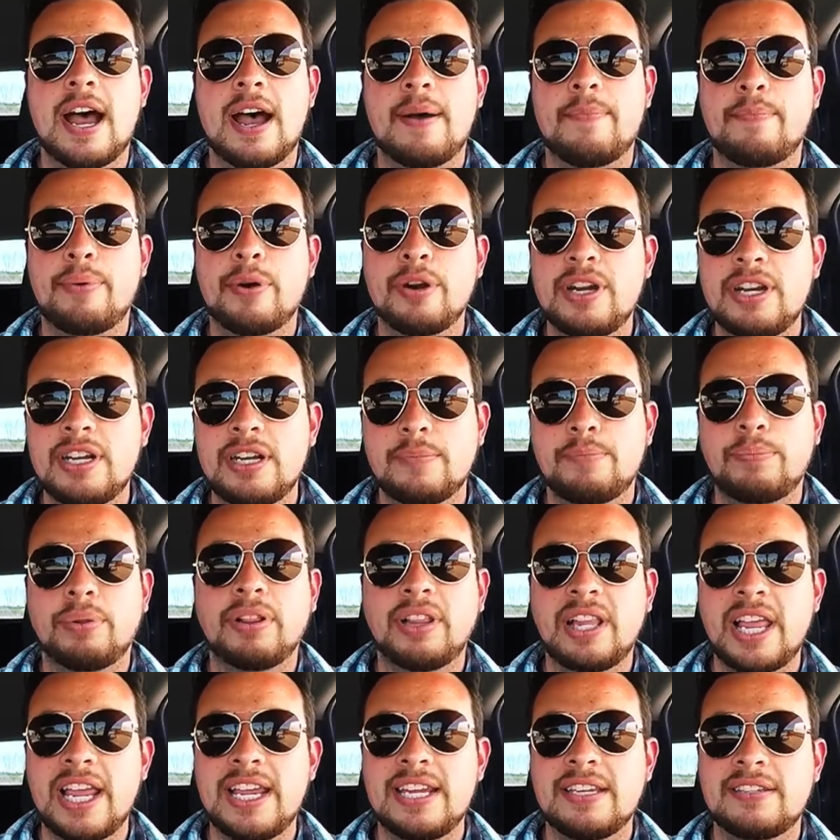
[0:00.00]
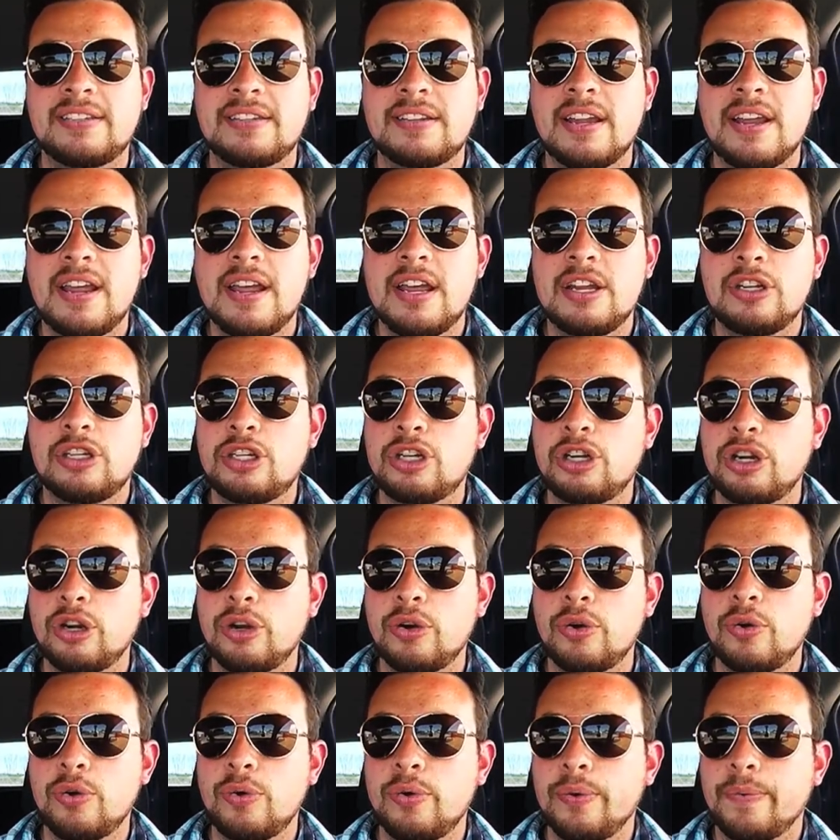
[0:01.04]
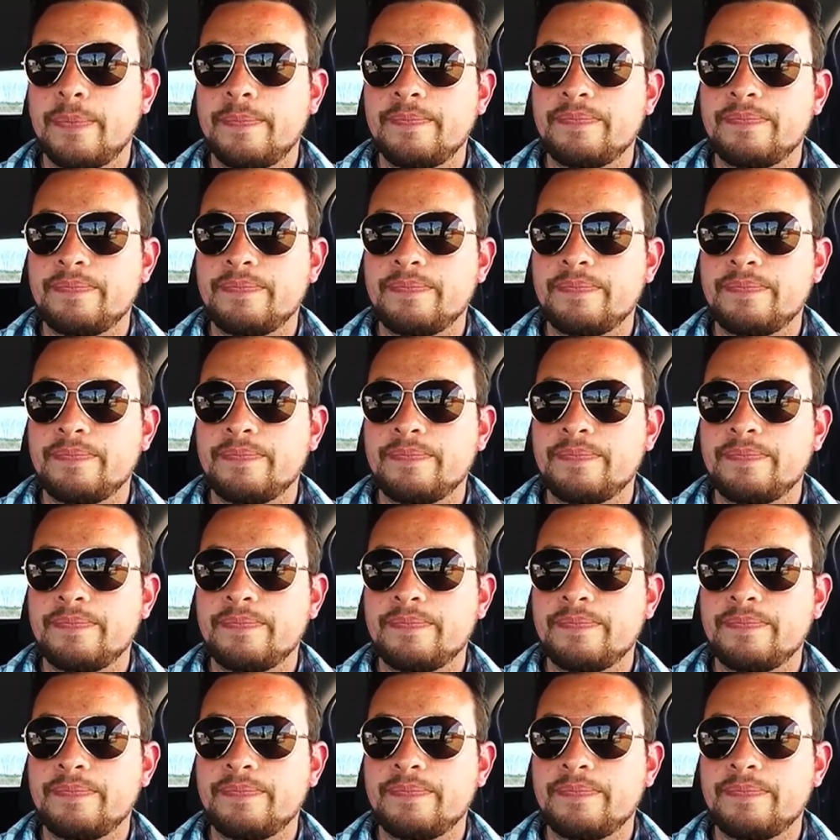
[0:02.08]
put into place to